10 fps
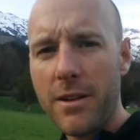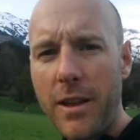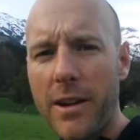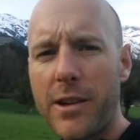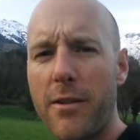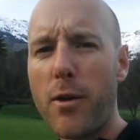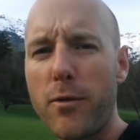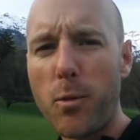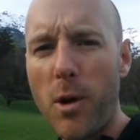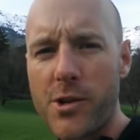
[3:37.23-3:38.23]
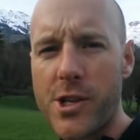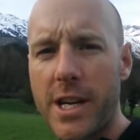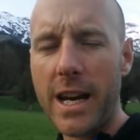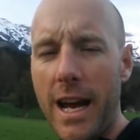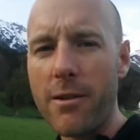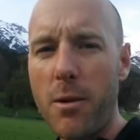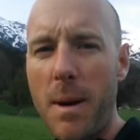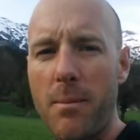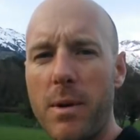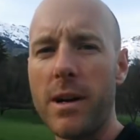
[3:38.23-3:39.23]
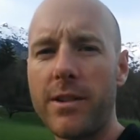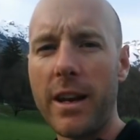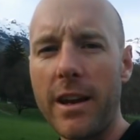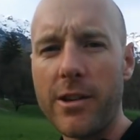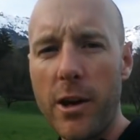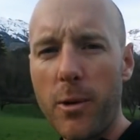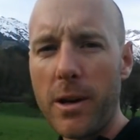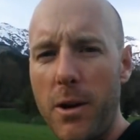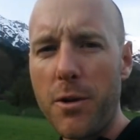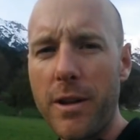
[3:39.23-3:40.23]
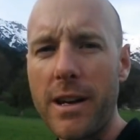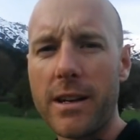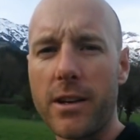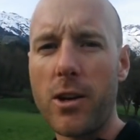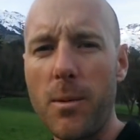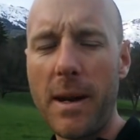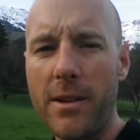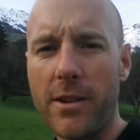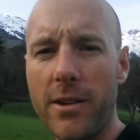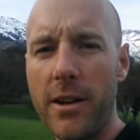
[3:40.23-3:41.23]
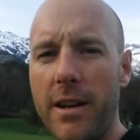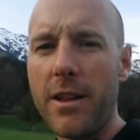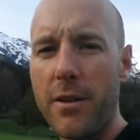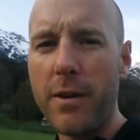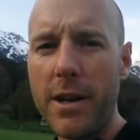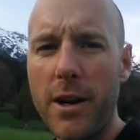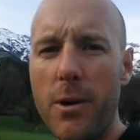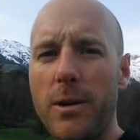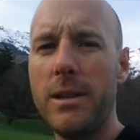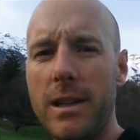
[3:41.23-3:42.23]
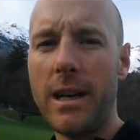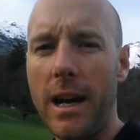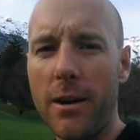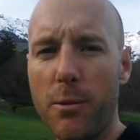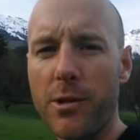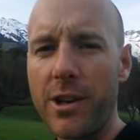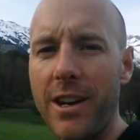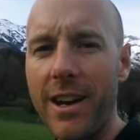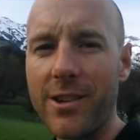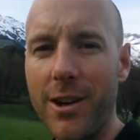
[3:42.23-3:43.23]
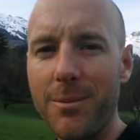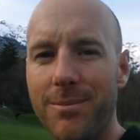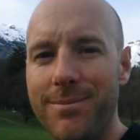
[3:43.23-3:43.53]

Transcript: Thanks everyone for watching, and remember to let us know what you think. Comment underneath the video. See you next time.